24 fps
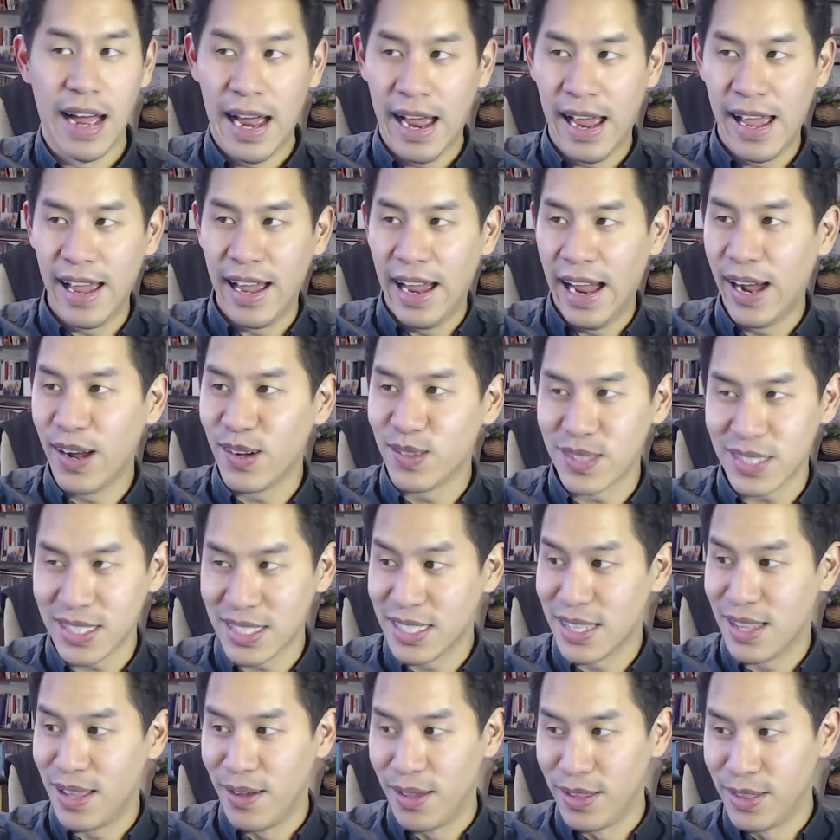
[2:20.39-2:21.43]
out
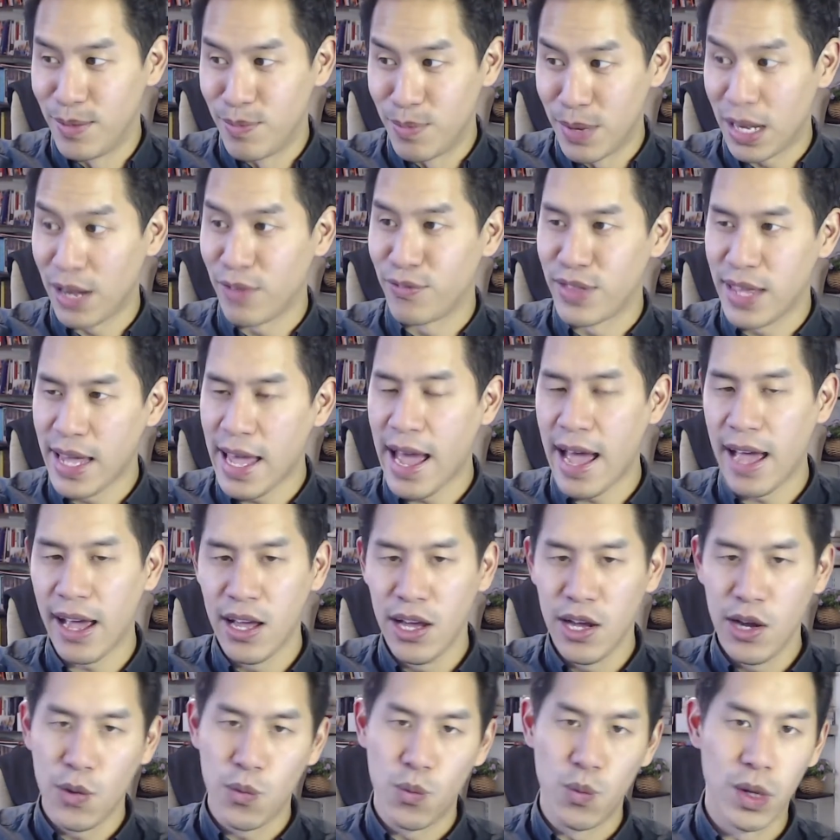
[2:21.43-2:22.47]
in the middle of the air
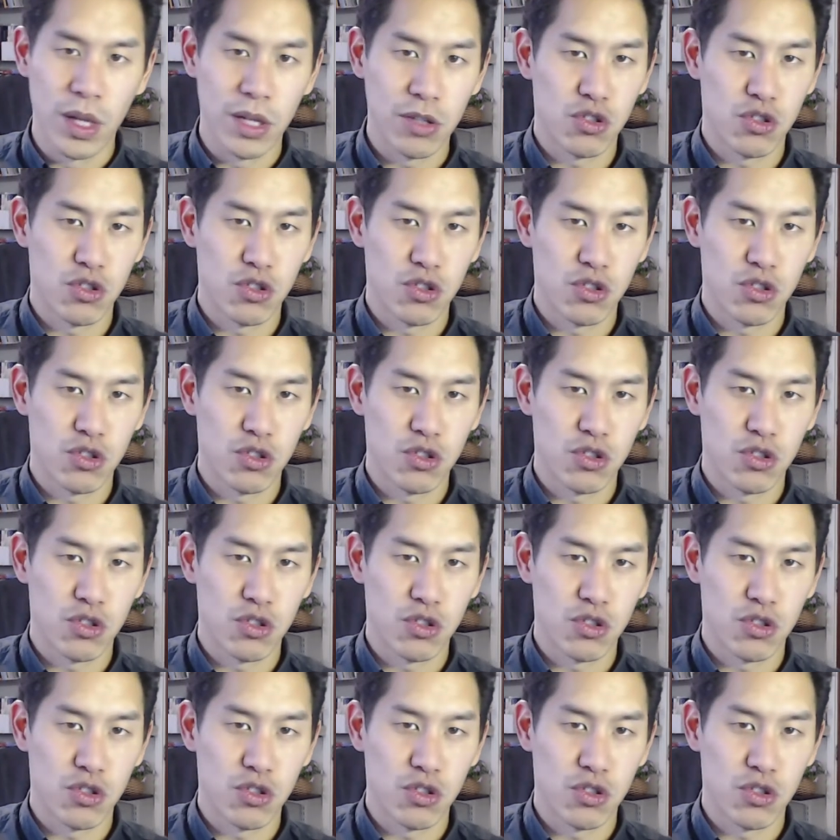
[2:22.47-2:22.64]
will